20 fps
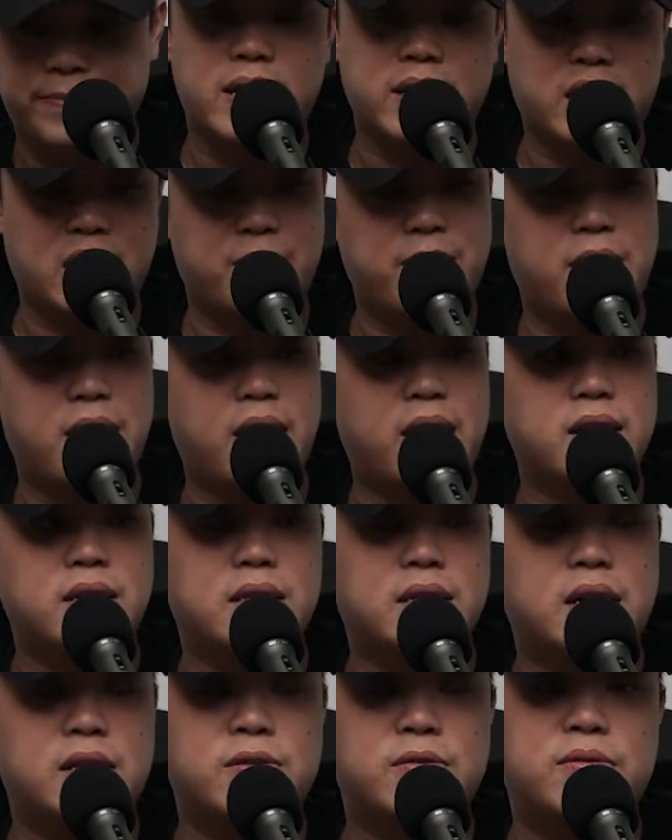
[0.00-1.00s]
I came back,
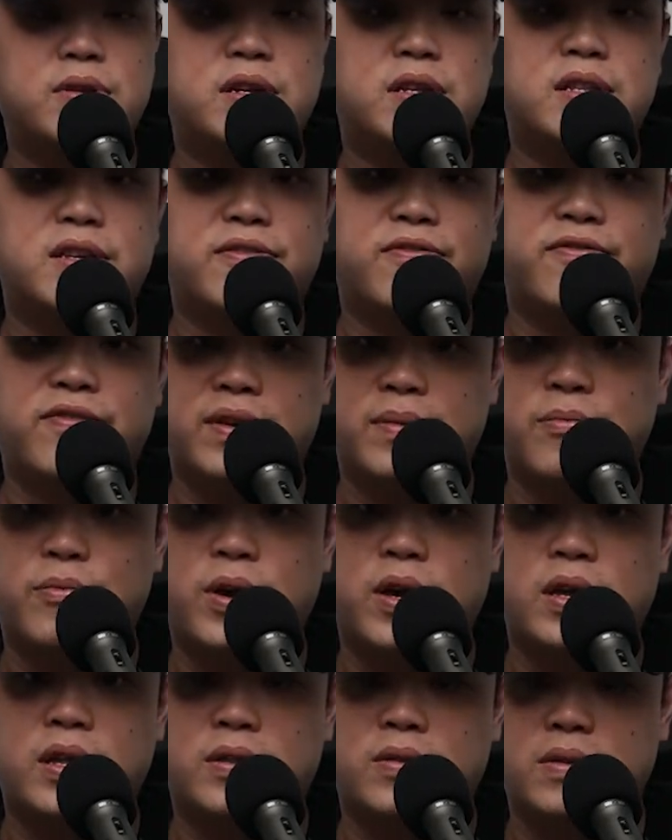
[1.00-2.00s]
downloaded the
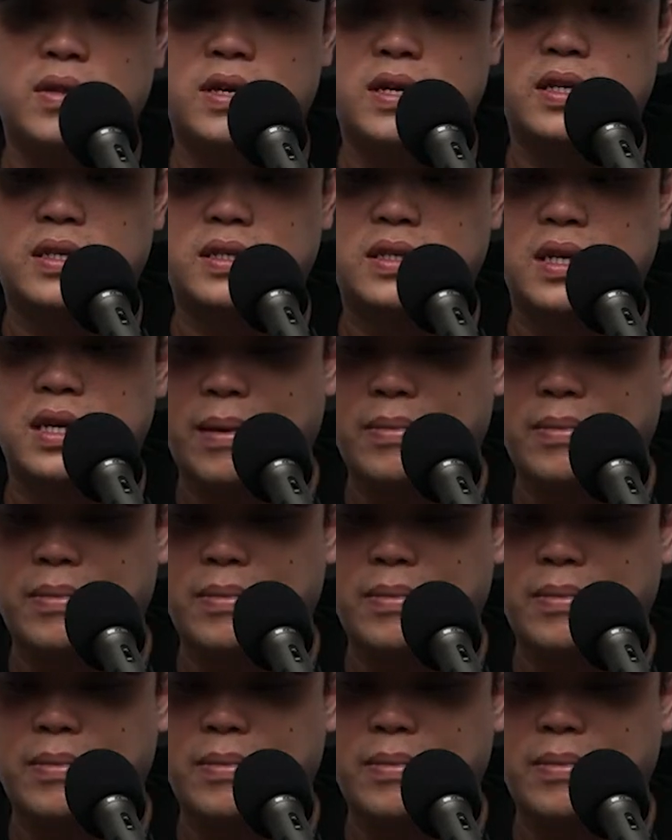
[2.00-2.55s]
firmware into this,